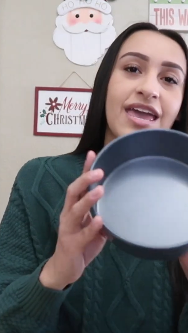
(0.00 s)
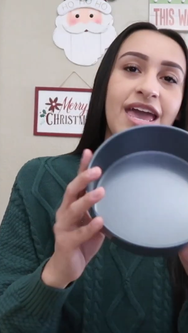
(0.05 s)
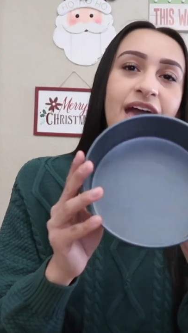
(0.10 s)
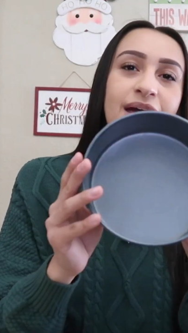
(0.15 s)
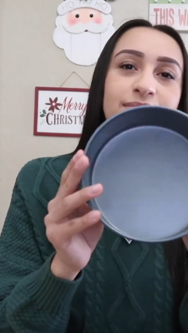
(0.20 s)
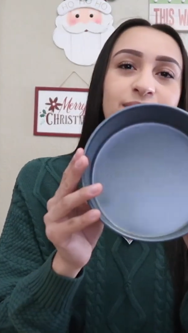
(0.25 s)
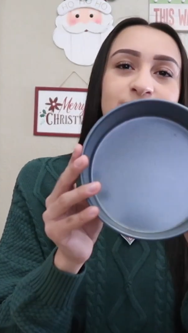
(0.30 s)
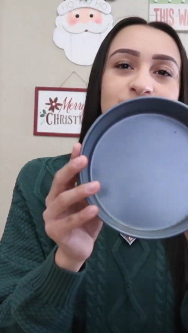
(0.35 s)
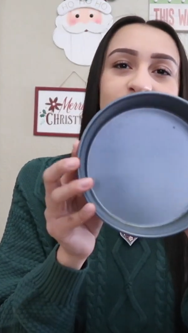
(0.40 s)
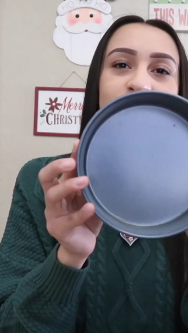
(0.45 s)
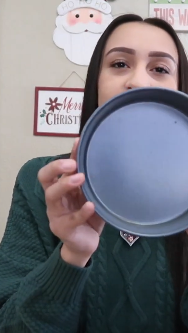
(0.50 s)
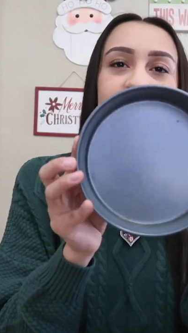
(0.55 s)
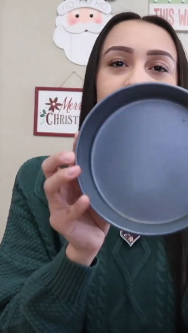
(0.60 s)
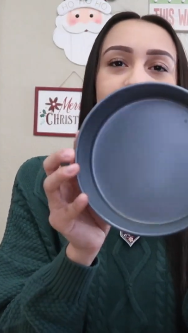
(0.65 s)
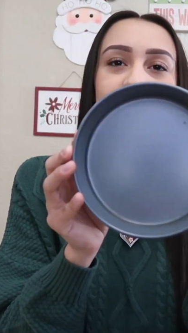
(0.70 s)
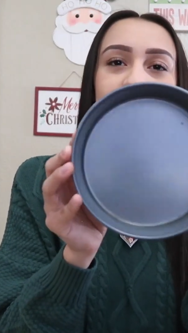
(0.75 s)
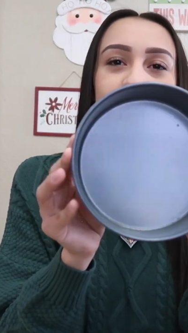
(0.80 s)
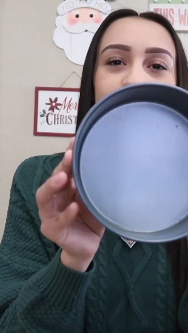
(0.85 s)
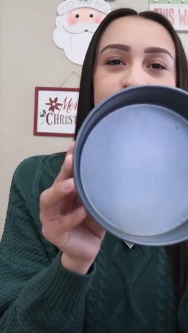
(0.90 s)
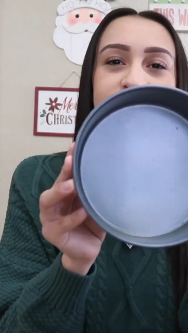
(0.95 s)
I'm also going to
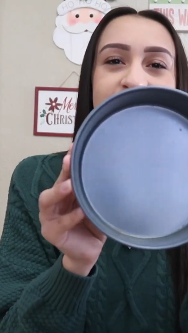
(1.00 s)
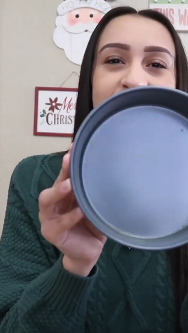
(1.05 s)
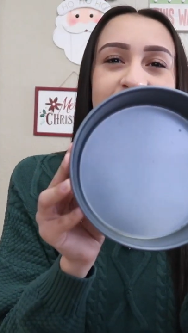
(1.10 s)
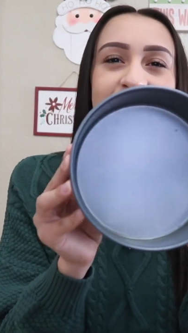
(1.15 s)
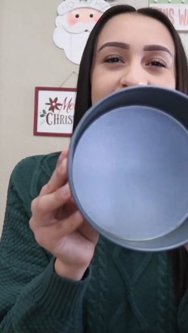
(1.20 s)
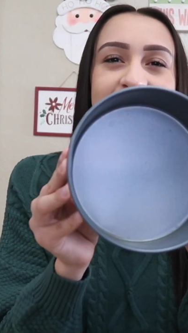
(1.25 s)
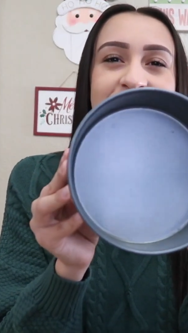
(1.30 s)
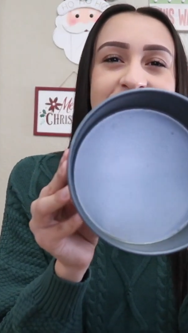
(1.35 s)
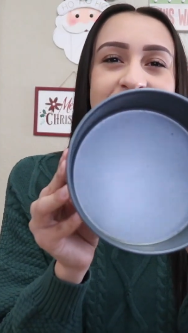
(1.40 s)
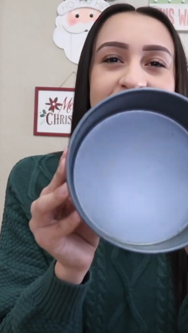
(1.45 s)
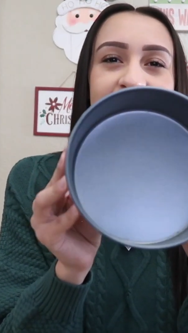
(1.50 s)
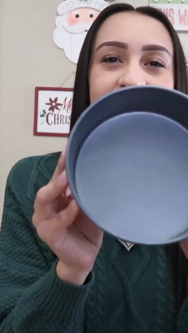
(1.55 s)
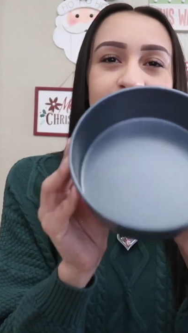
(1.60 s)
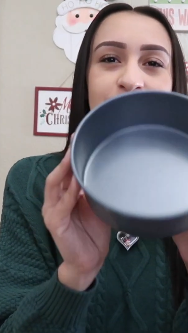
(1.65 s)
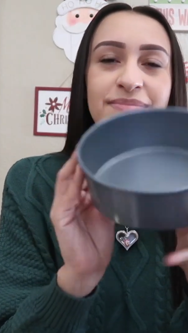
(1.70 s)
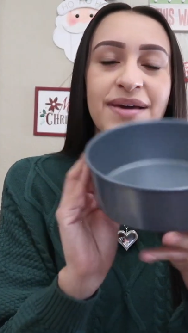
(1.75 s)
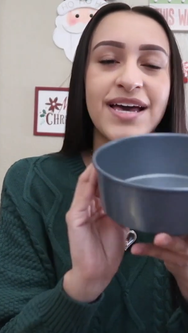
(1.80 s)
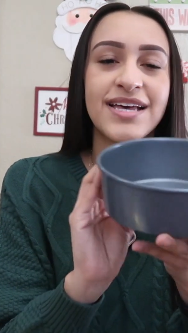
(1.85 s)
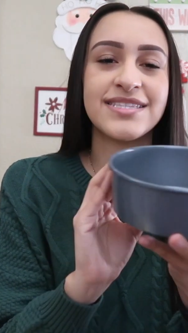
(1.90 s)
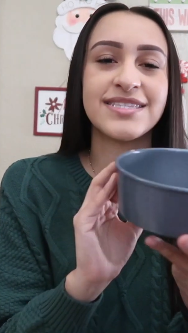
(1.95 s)
be using these
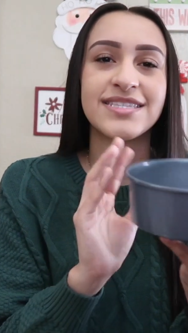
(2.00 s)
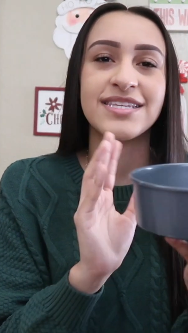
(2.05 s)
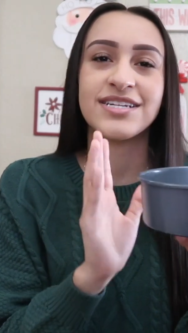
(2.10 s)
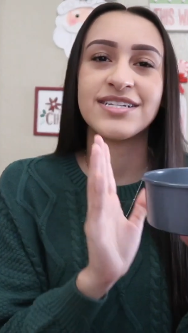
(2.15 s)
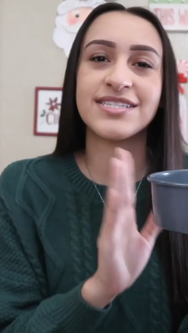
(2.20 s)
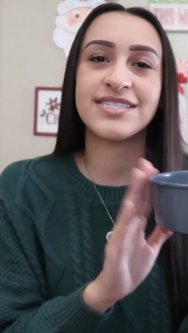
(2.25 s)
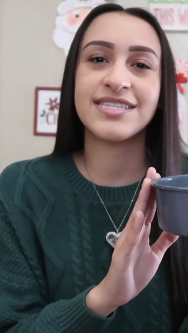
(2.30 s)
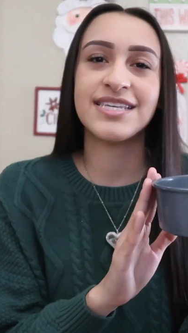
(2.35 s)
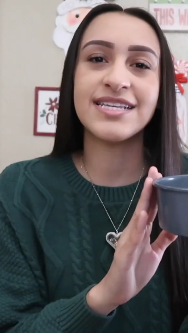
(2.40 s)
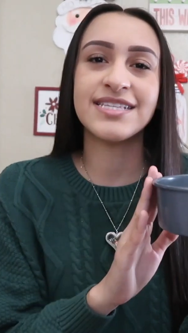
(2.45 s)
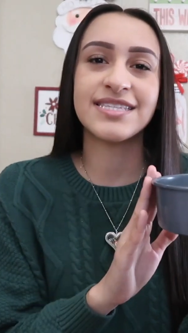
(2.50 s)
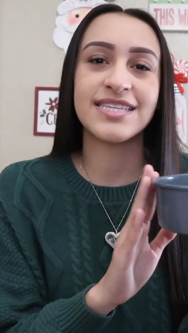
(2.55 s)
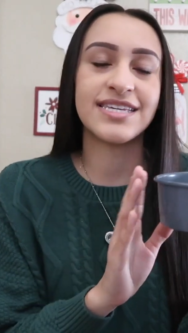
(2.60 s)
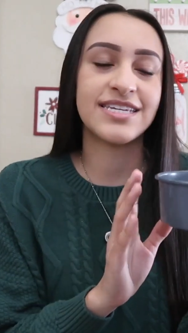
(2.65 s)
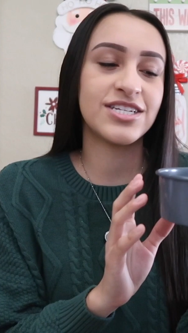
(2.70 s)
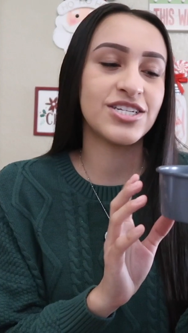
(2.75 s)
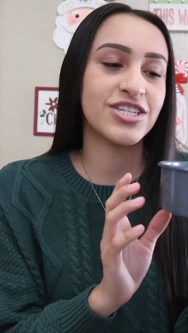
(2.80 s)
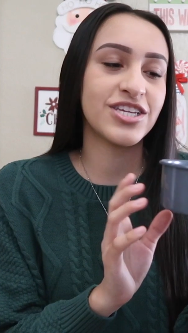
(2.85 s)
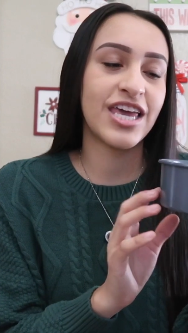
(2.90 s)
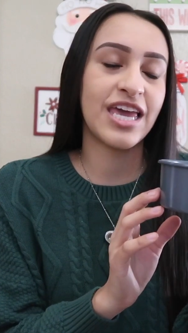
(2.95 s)
cake pans. They're
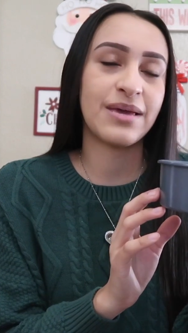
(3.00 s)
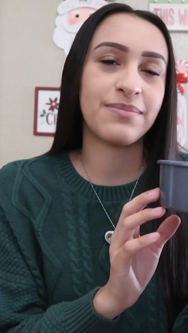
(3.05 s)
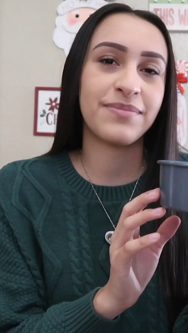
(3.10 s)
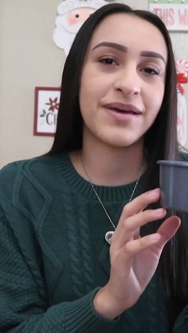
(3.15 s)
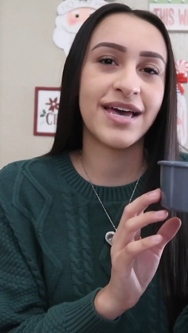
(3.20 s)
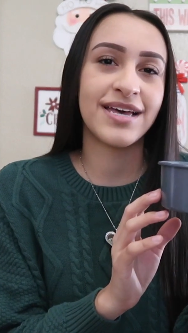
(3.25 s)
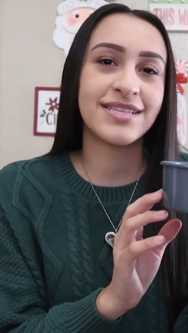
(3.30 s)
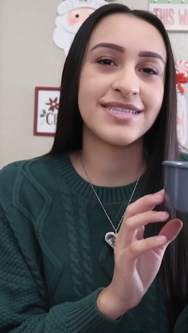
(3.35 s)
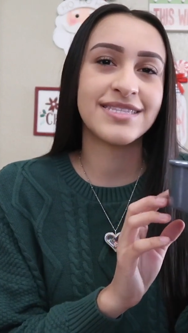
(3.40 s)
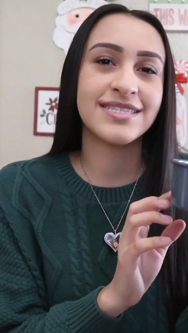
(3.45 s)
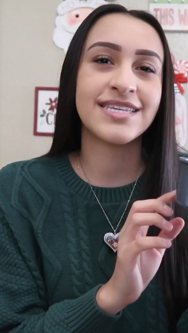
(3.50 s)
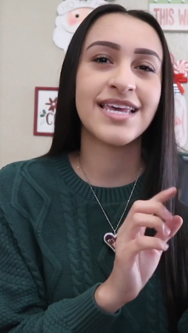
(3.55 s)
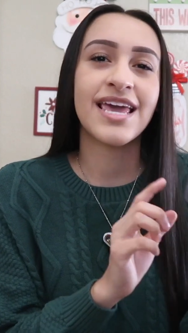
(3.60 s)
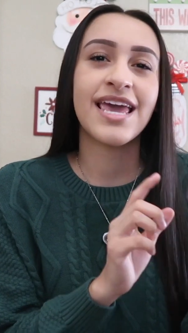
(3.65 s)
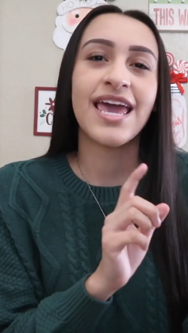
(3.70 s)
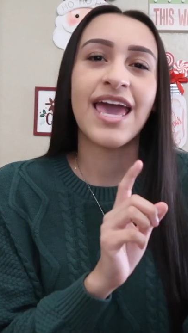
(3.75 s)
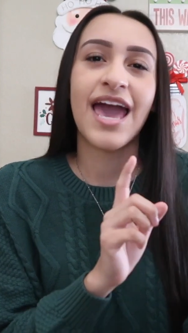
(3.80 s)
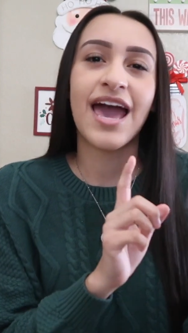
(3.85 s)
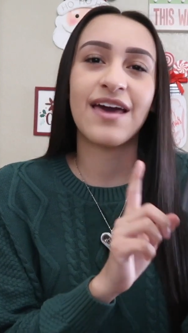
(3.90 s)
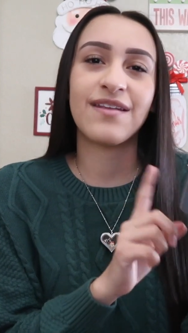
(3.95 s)
6-inch cake pans,
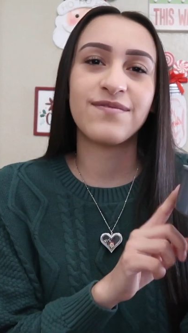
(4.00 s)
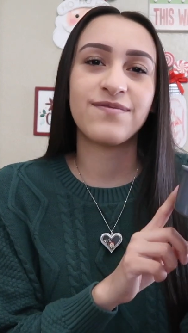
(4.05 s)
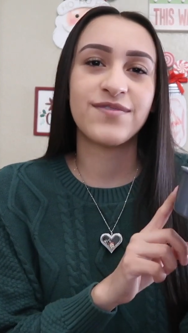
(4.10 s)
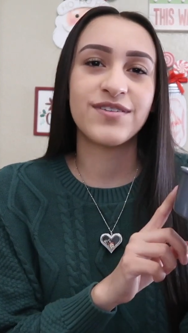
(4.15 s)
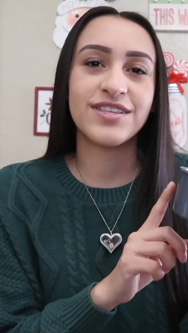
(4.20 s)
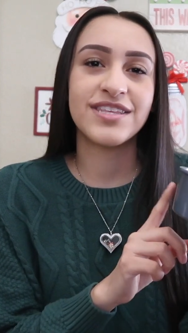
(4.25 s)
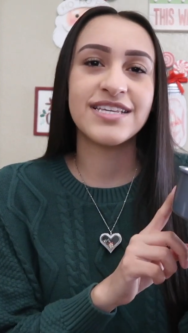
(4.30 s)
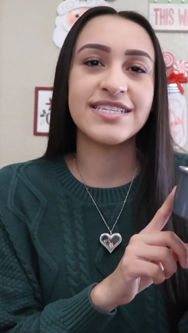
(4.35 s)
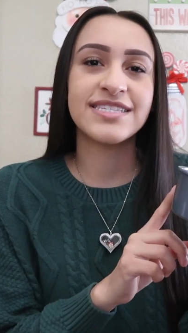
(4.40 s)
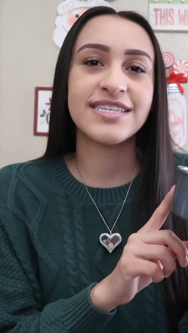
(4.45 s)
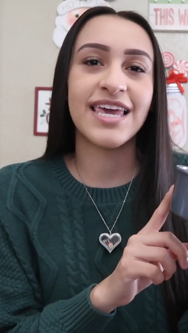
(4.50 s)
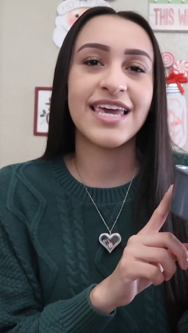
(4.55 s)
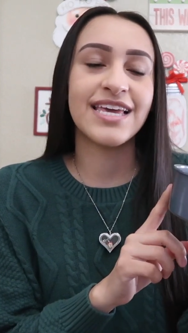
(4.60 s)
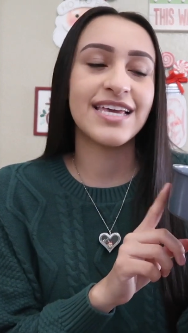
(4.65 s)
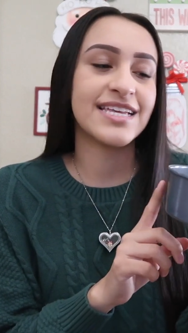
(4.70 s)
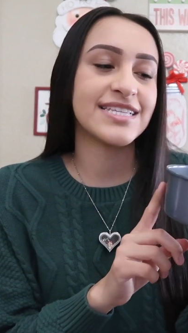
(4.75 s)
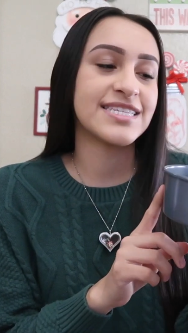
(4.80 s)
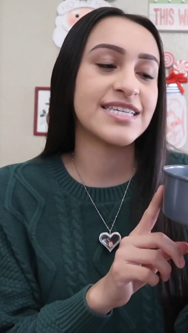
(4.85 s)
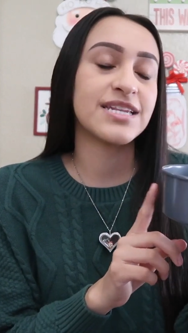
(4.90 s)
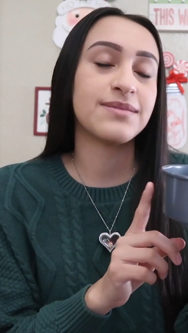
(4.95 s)
and for this cake
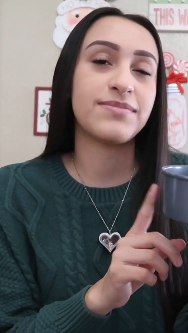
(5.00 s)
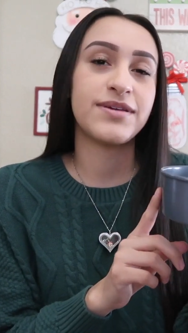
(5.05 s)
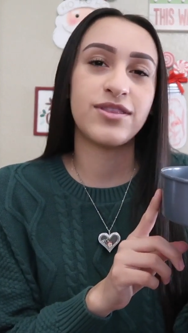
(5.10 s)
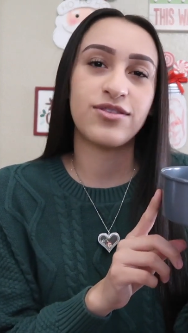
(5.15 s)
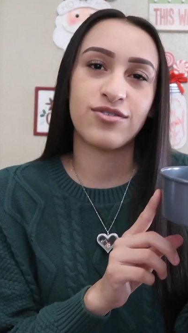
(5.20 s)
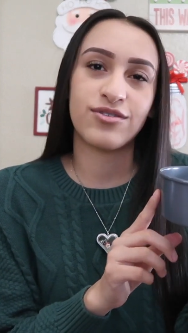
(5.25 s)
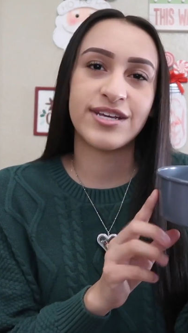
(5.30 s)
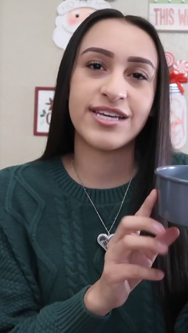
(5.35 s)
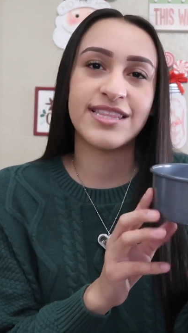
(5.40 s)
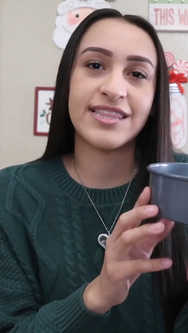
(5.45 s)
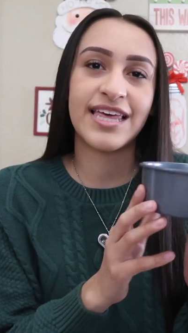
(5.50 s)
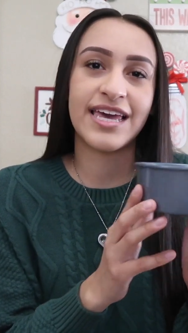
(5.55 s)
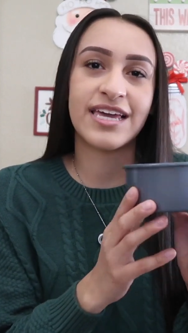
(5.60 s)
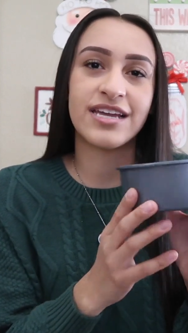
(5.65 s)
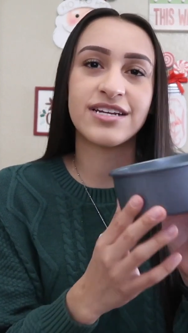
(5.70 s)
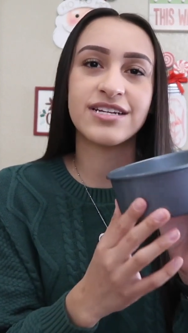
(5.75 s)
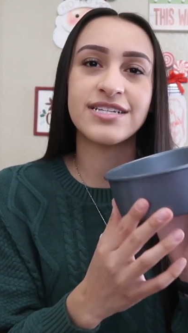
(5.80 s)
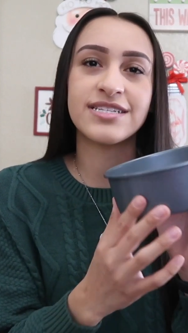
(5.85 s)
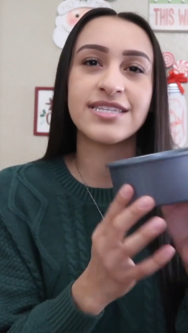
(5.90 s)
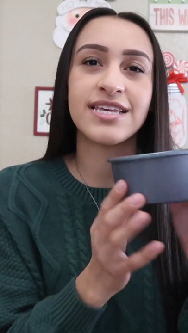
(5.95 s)
it's going to be 3
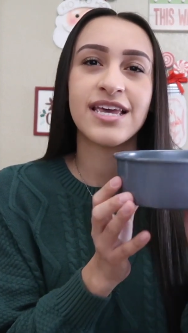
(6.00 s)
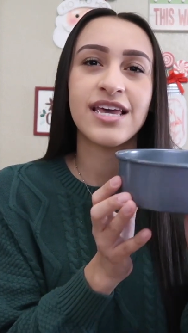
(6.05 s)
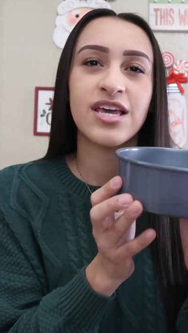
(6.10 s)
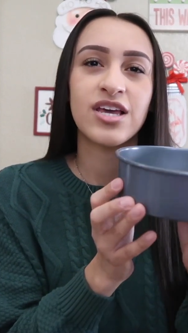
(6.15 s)
layers.